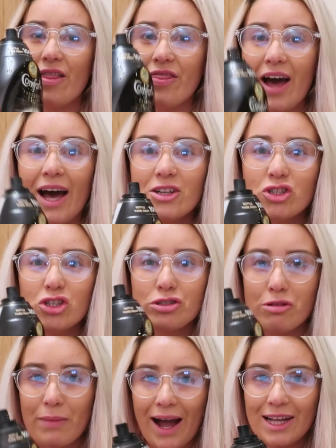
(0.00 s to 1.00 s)
That just
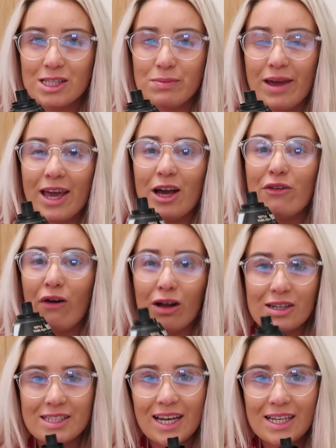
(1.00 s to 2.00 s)
reminds me of
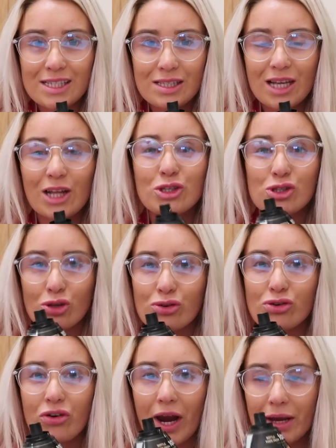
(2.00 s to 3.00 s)
holidays and
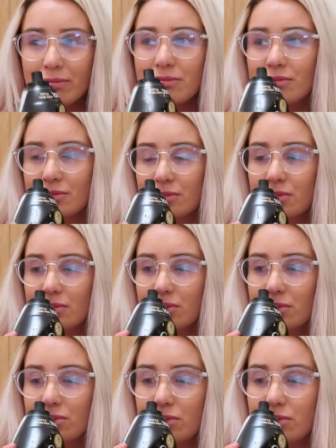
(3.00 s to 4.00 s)
sun cream.
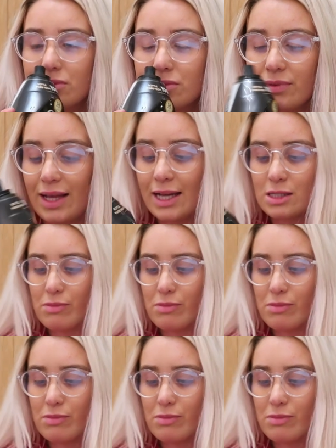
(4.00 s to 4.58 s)
That